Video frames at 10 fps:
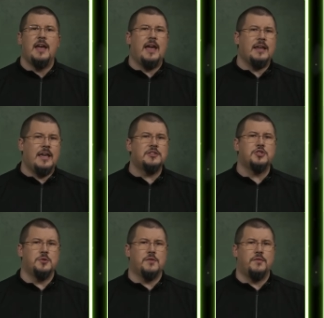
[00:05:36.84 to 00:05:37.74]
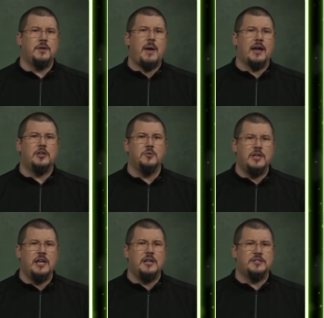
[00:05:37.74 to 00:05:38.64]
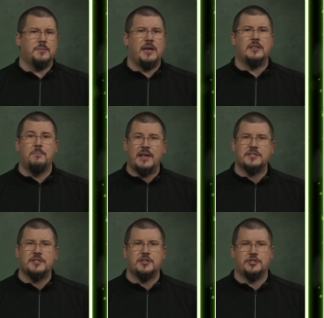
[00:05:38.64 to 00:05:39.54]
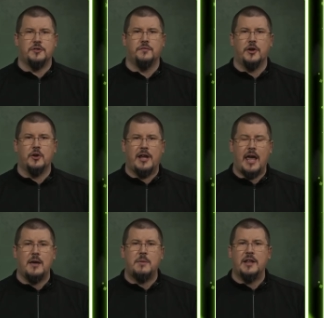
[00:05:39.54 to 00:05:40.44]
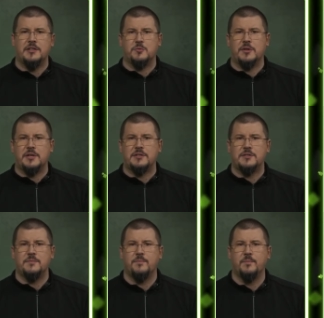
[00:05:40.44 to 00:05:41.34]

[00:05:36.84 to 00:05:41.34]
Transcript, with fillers: and gets you the feedback you need to make the best decision for your game and its release.